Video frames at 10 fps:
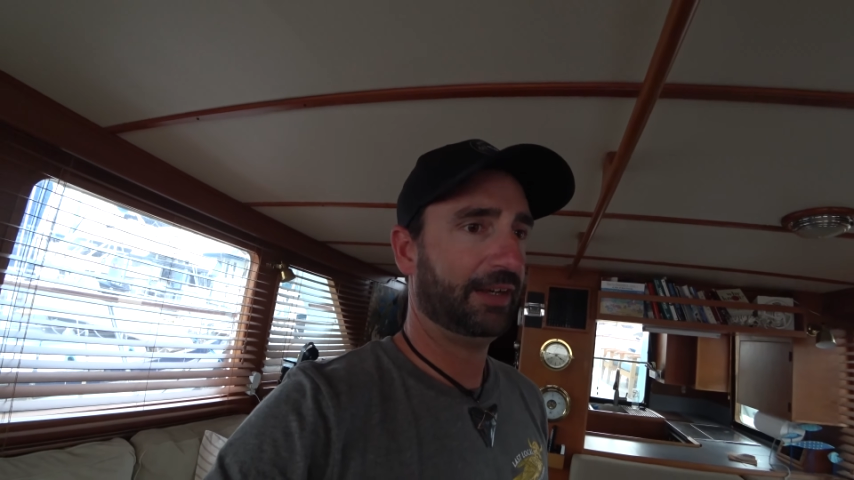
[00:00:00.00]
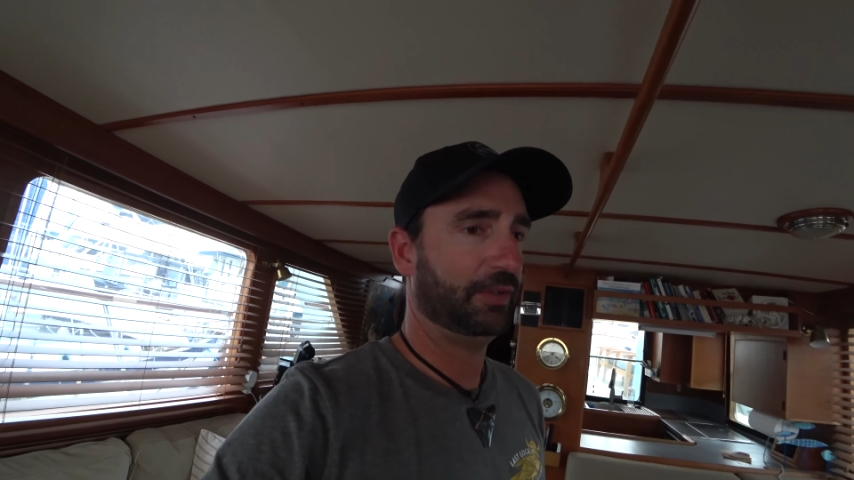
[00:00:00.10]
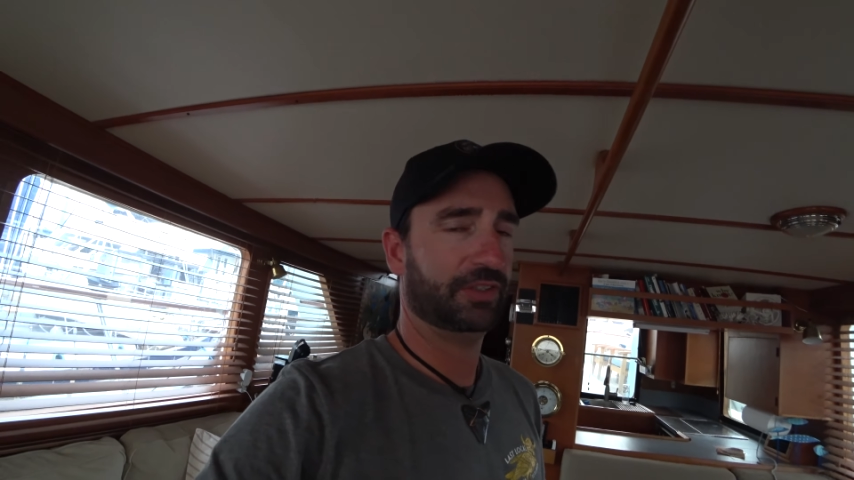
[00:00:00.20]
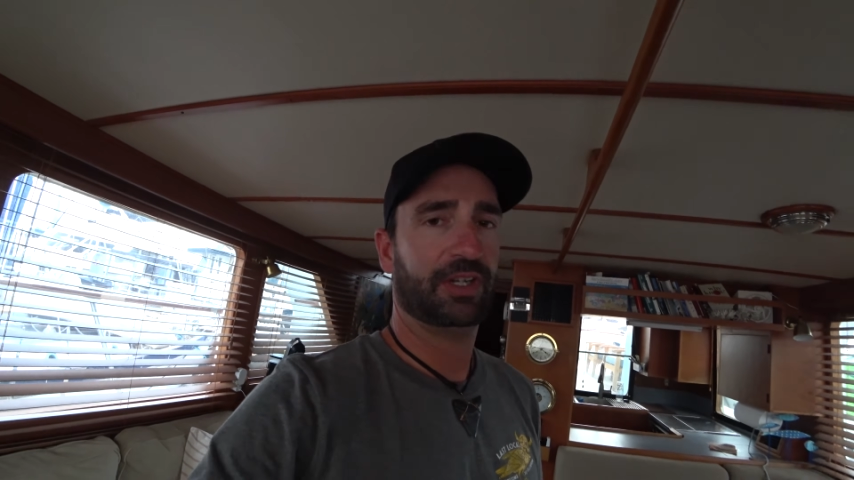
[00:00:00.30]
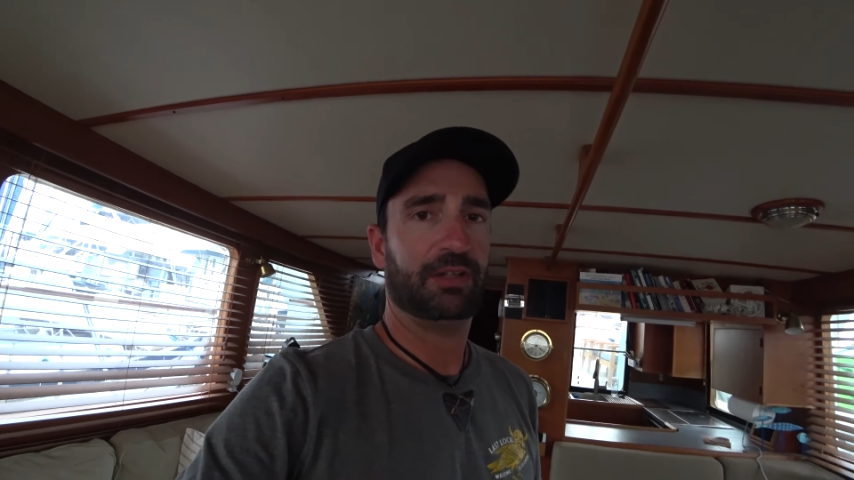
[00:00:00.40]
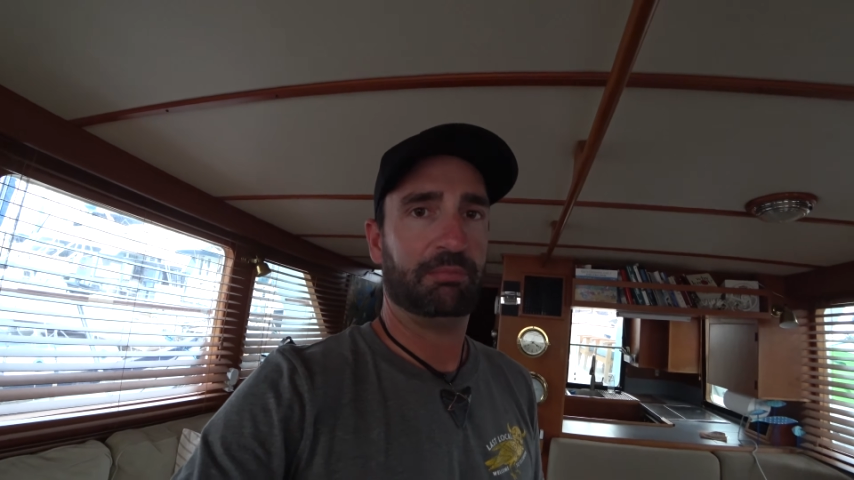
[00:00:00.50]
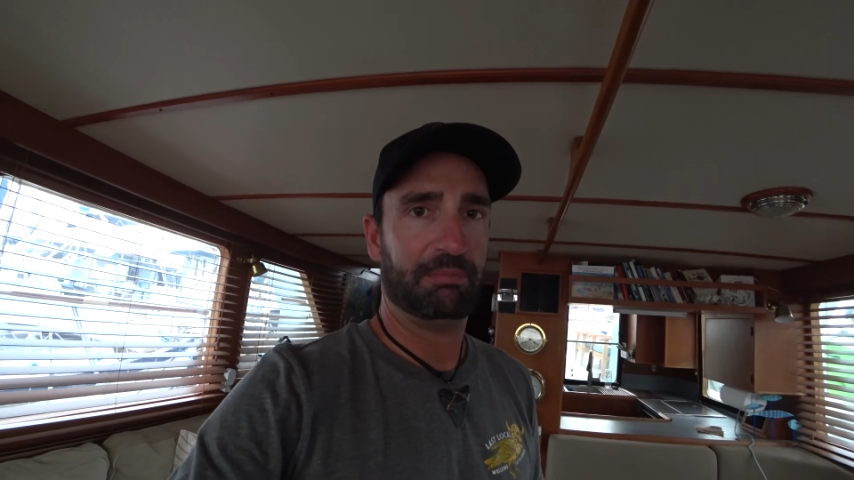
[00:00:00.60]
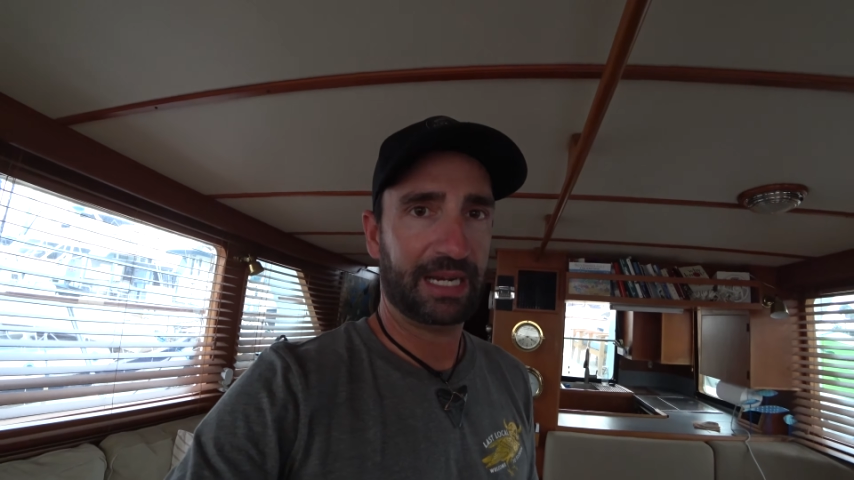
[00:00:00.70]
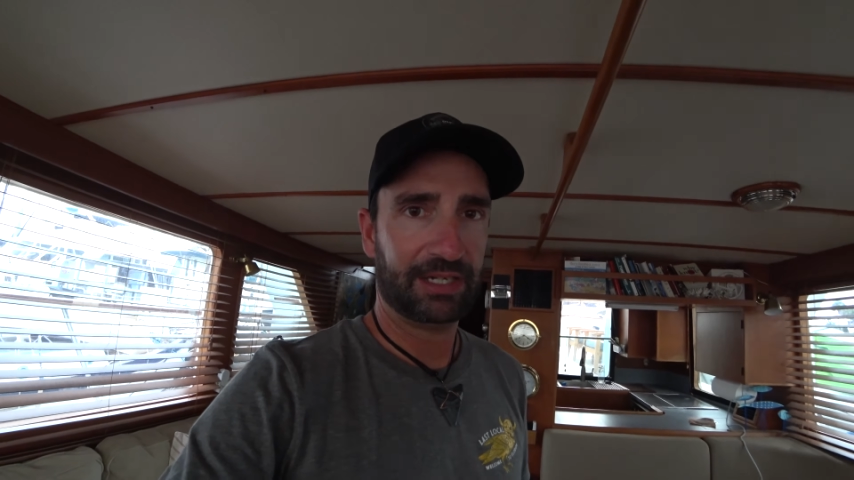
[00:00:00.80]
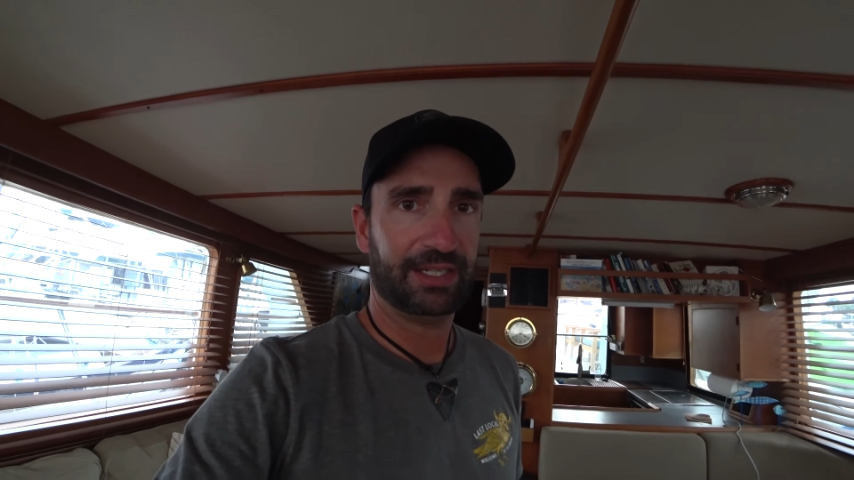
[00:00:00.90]
I always call it
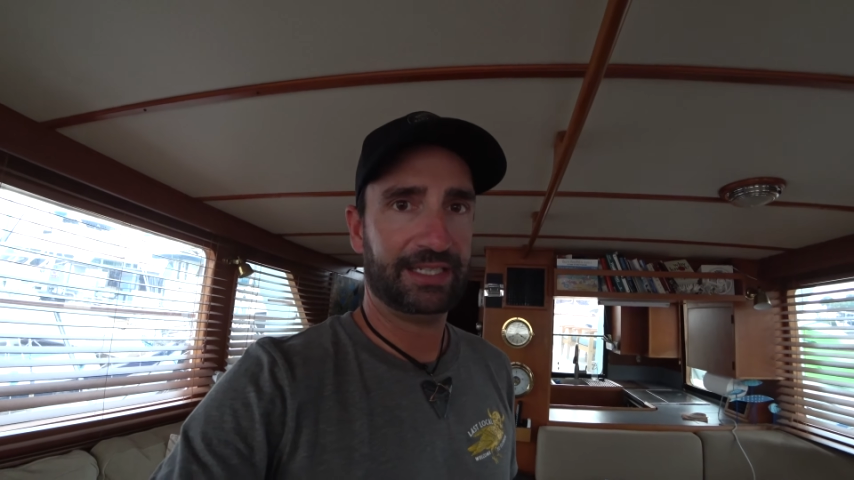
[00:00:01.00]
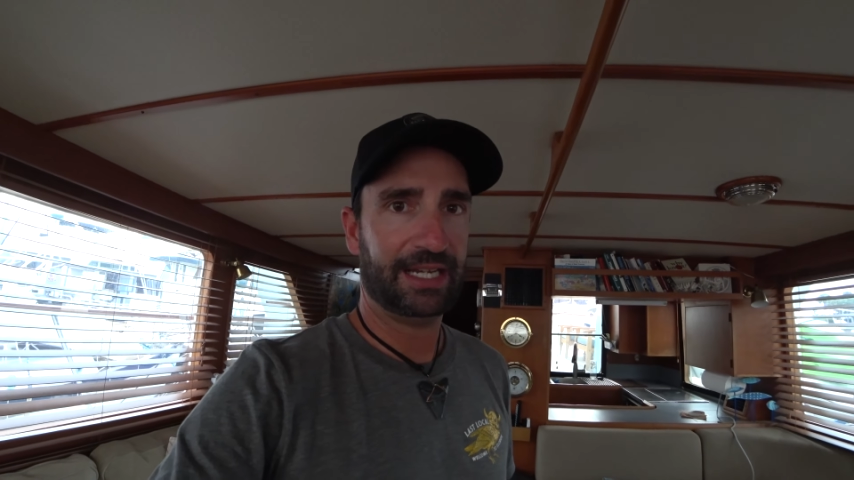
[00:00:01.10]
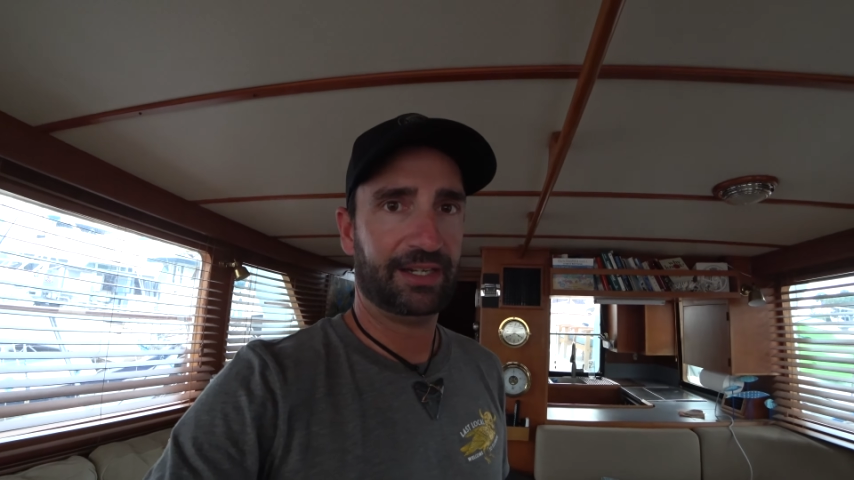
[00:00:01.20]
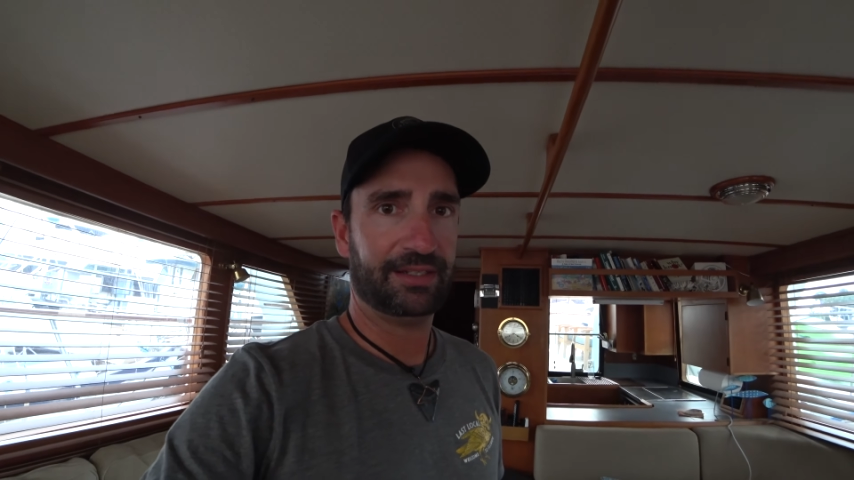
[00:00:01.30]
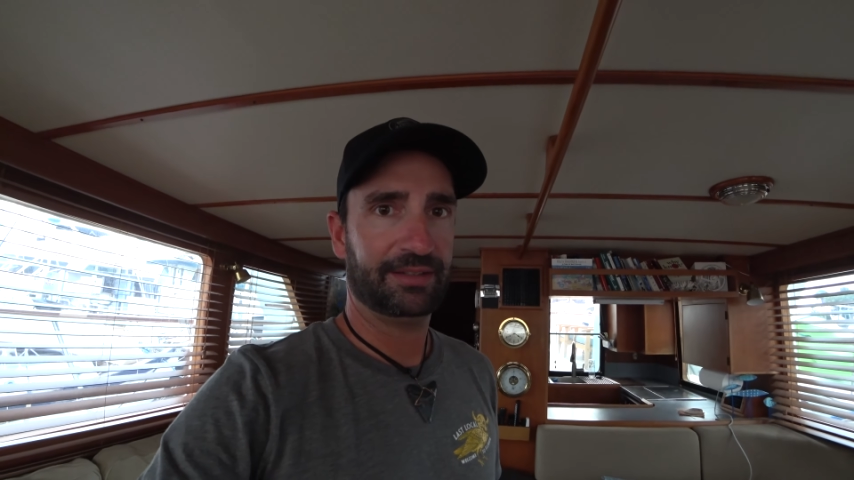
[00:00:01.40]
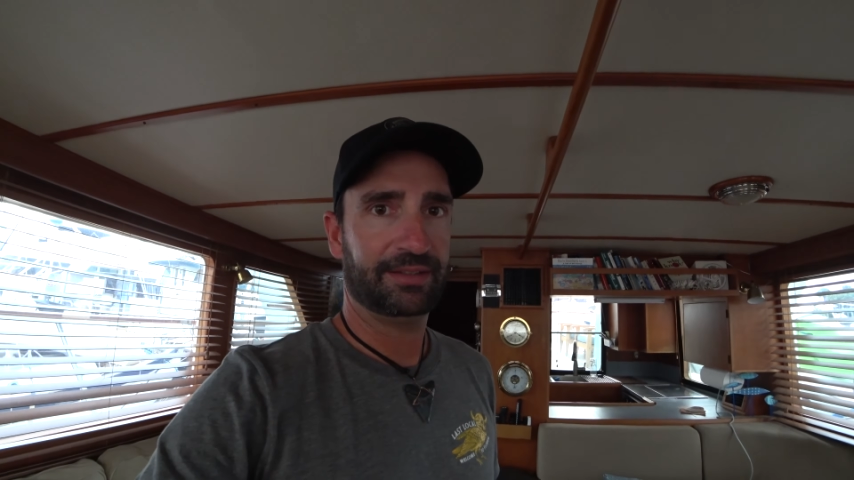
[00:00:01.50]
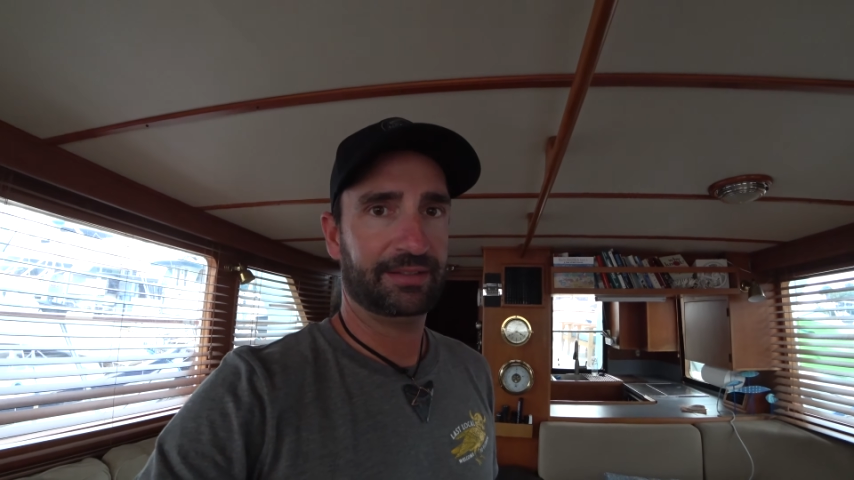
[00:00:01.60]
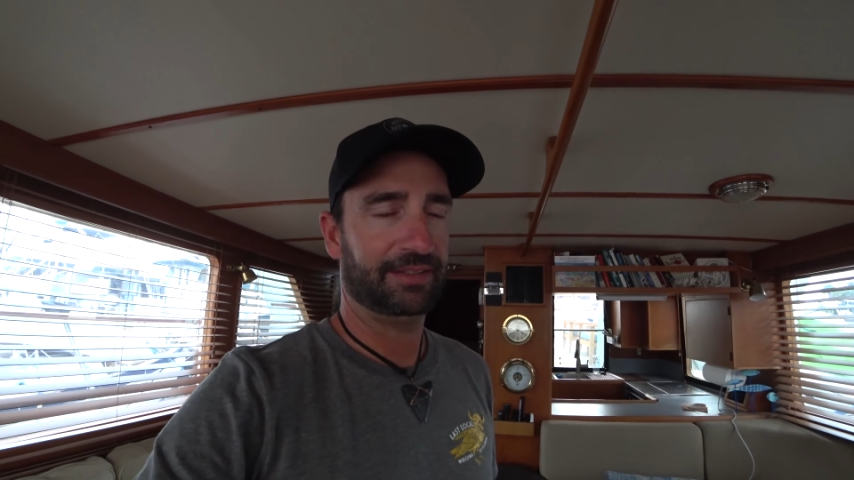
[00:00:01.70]
Marinaire.